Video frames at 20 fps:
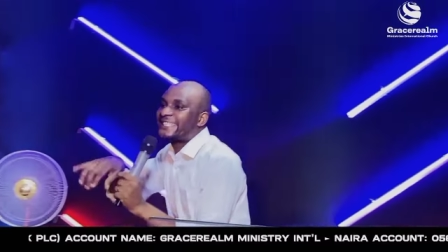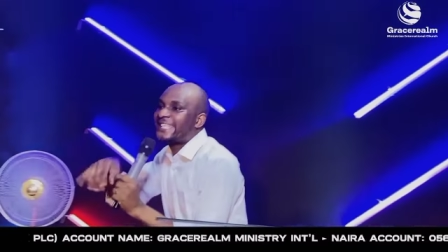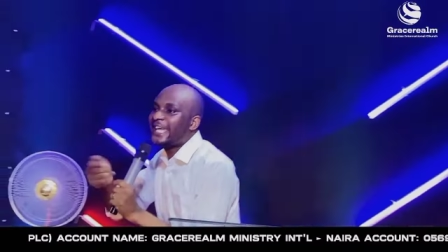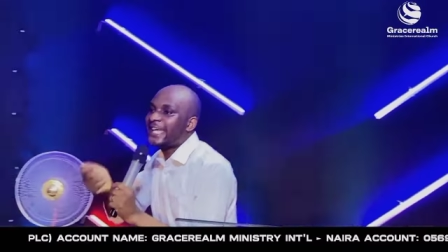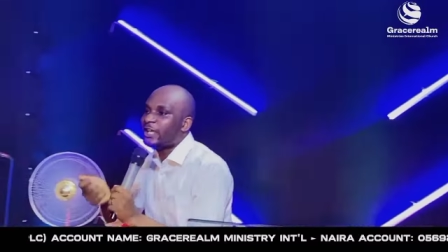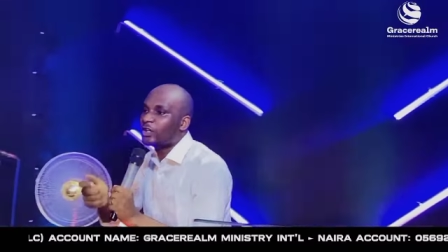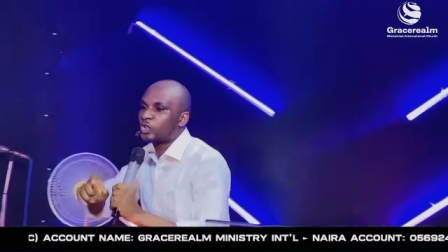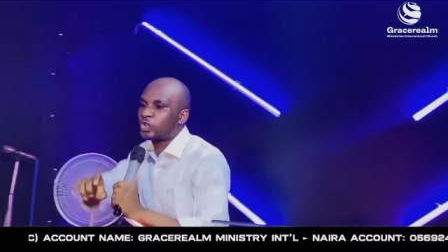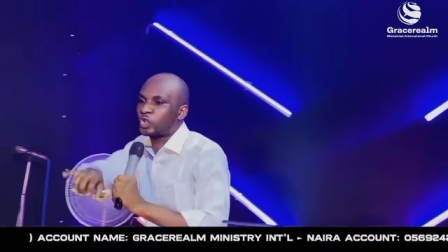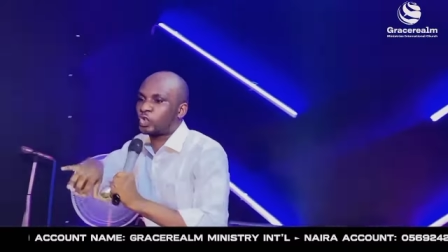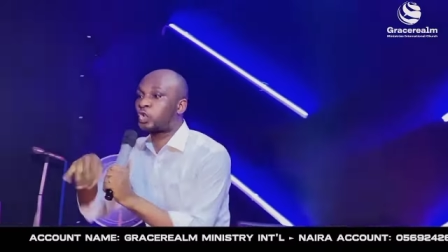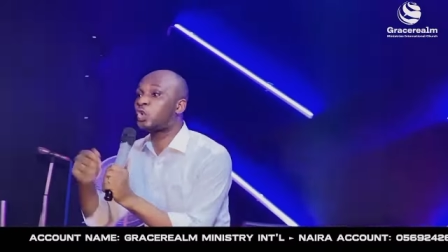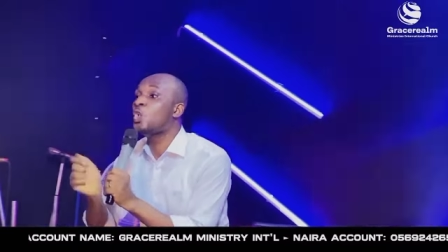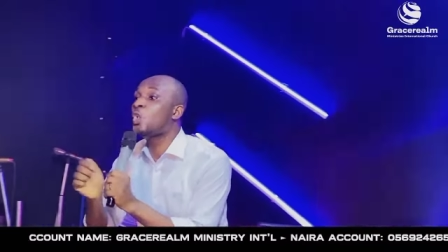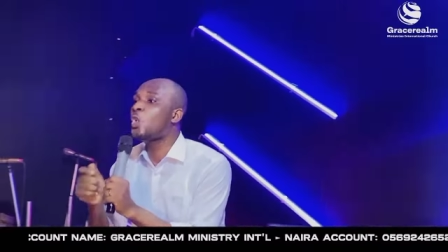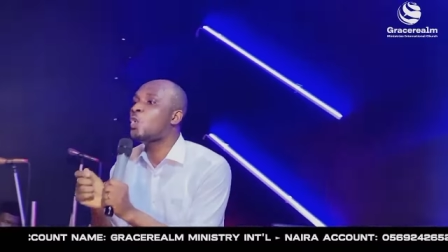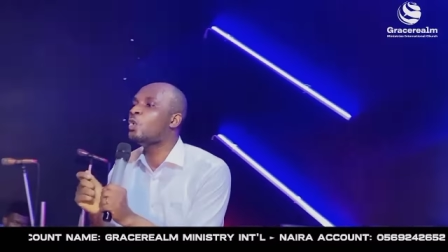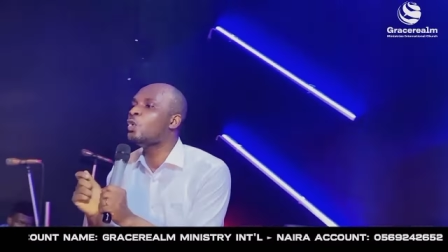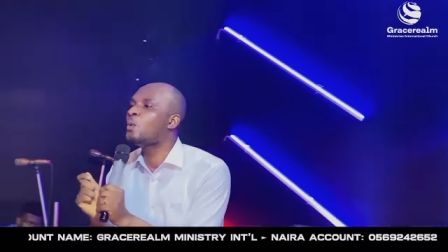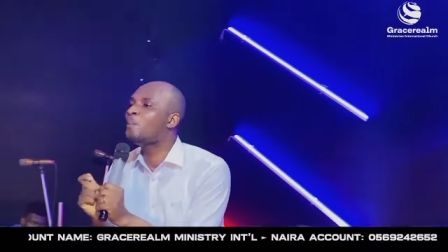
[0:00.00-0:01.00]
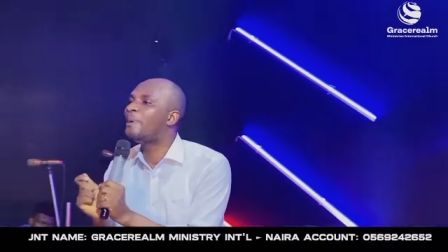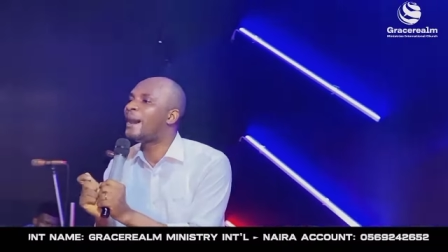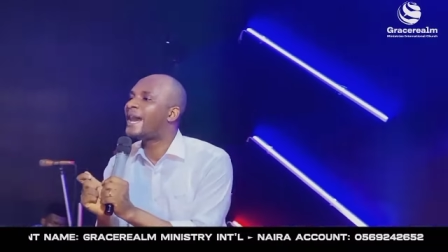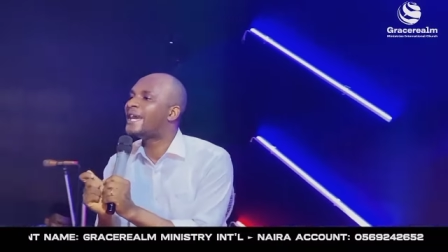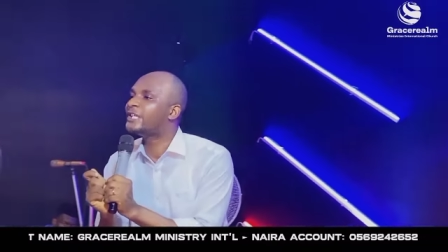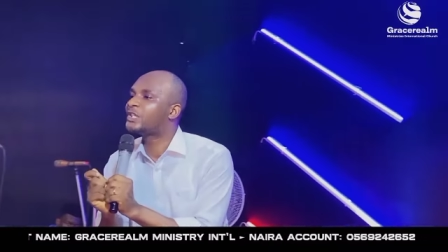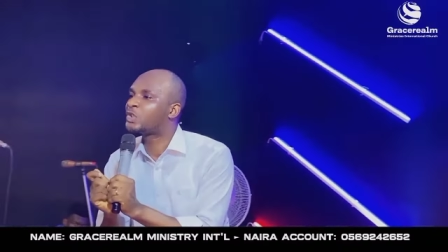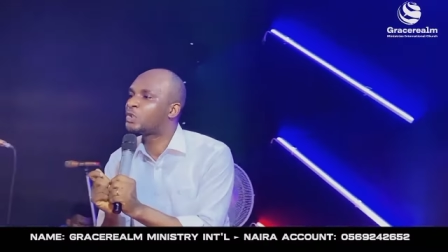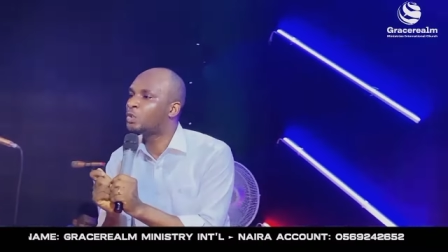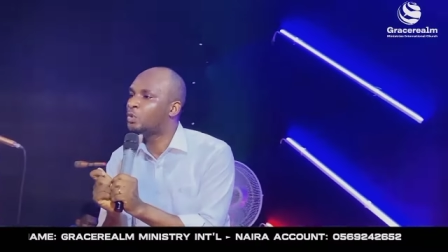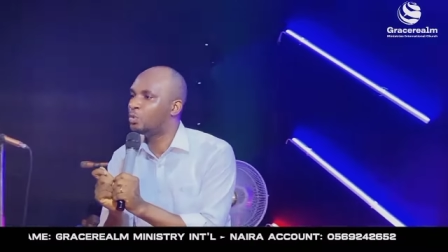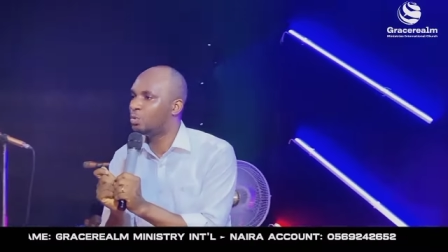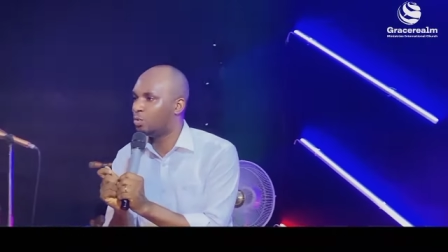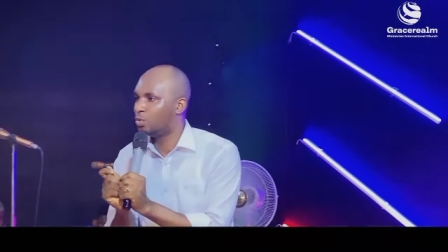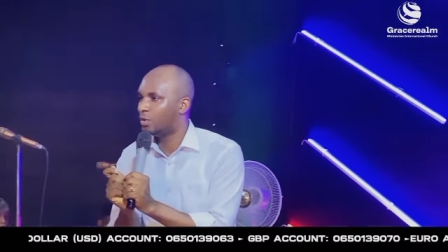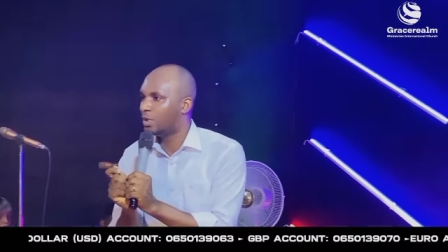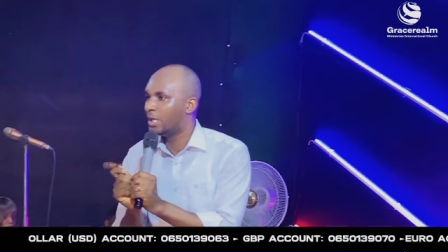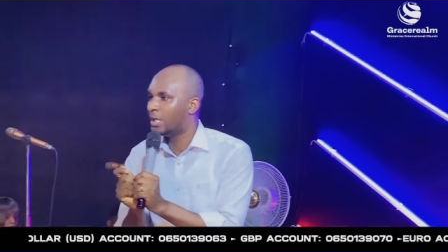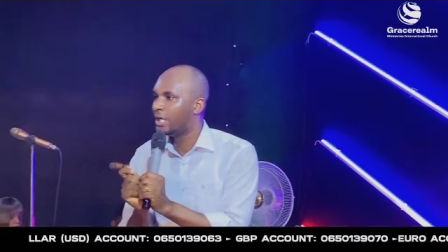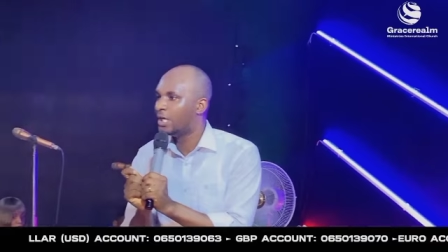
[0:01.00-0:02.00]
tail two by two.
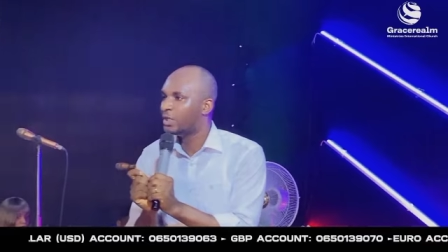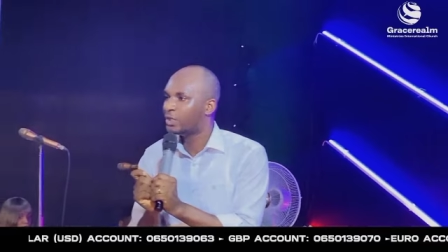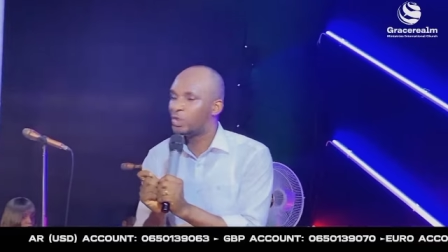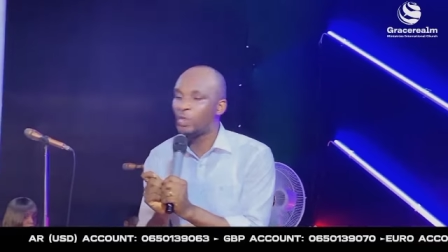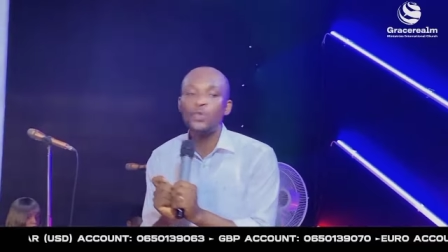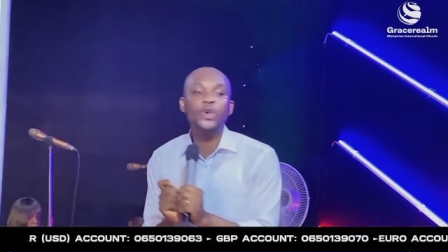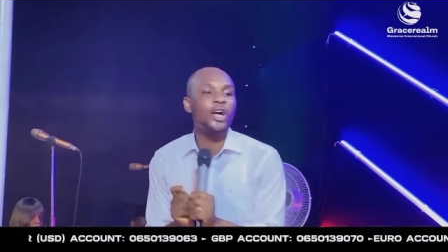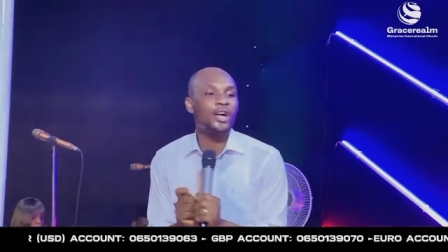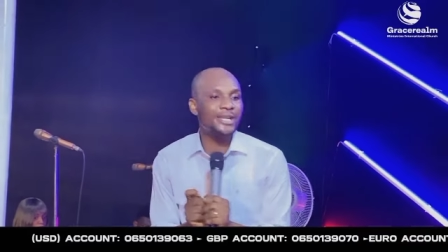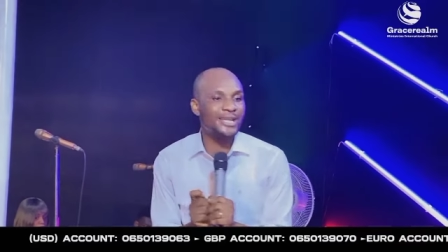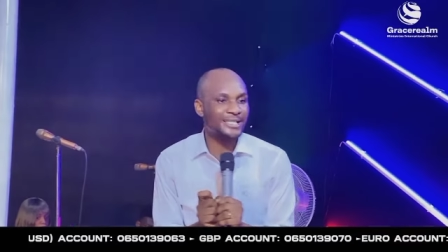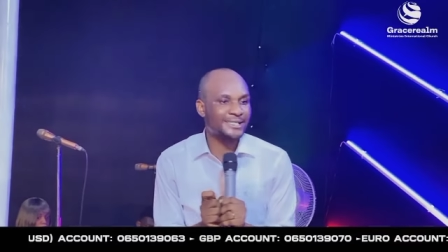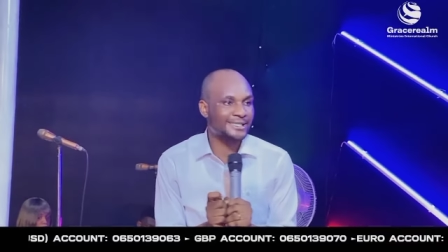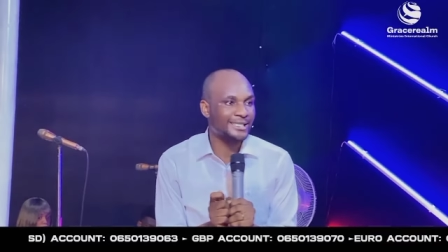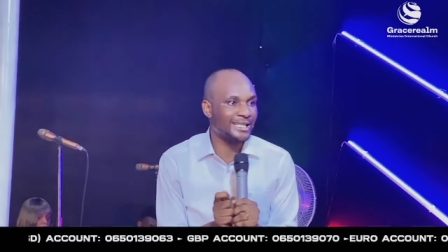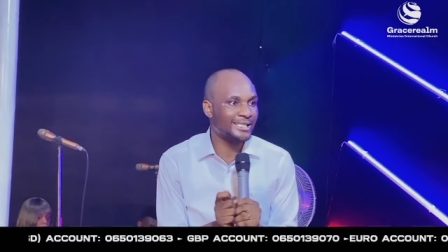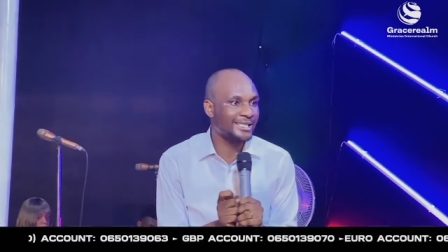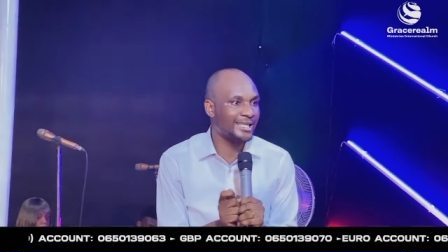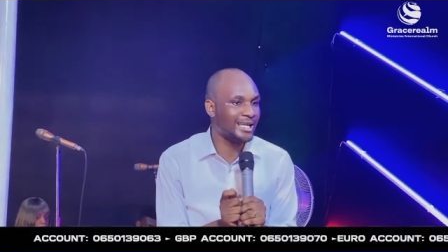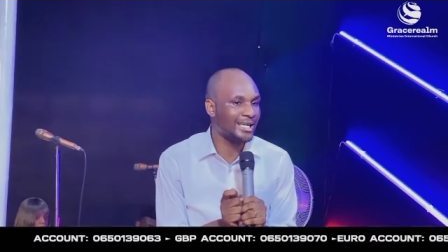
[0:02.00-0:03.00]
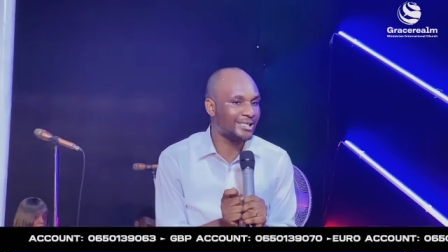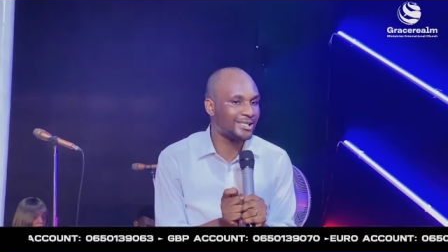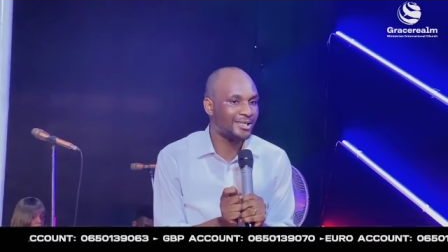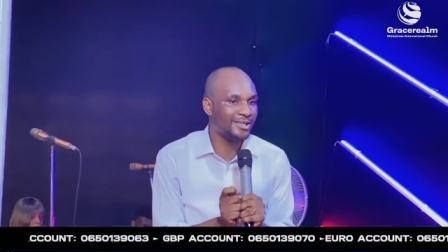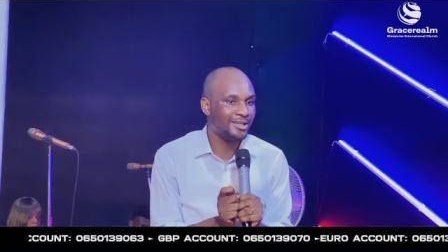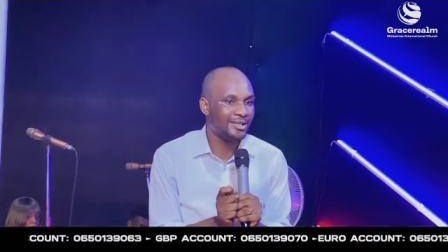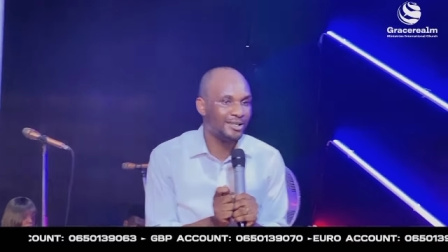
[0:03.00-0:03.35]
Do we understand that?